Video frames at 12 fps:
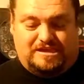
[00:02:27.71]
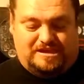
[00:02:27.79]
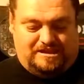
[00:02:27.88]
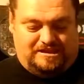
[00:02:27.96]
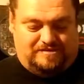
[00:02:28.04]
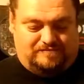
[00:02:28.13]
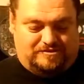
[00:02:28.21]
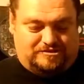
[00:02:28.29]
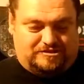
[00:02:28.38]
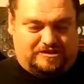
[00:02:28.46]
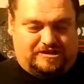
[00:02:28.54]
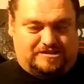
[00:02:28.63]
and he
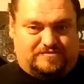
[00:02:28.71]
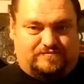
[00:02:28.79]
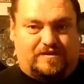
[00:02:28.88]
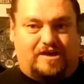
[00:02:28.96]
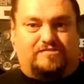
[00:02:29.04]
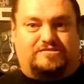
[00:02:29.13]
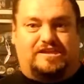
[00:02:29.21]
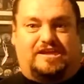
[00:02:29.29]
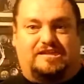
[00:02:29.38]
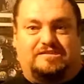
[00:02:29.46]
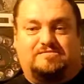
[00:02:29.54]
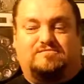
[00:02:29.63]
eventually gets fired
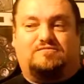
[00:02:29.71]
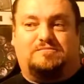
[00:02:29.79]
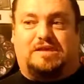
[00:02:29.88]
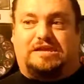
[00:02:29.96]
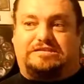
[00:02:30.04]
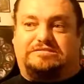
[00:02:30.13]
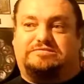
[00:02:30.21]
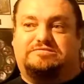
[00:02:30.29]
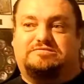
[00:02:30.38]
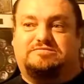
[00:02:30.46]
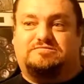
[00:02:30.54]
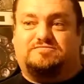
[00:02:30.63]

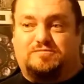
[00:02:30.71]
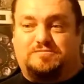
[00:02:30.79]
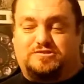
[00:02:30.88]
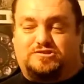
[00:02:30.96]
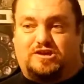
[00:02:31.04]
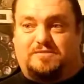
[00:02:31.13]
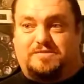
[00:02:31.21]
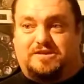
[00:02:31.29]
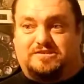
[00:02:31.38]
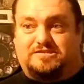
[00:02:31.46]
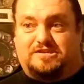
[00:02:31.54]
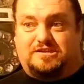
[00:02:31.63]
from his job
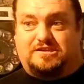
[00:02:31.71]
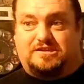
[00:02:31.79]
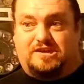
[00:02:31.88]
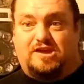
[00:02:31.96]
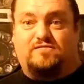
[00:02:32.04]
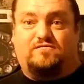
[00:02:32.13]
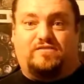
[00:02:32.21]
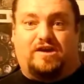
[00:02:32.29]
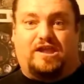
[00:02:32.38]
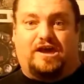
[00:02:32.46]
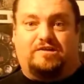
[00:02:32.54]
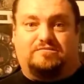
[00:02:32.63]
because a gun fell
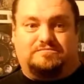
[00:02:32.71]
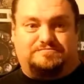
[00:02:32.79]
out.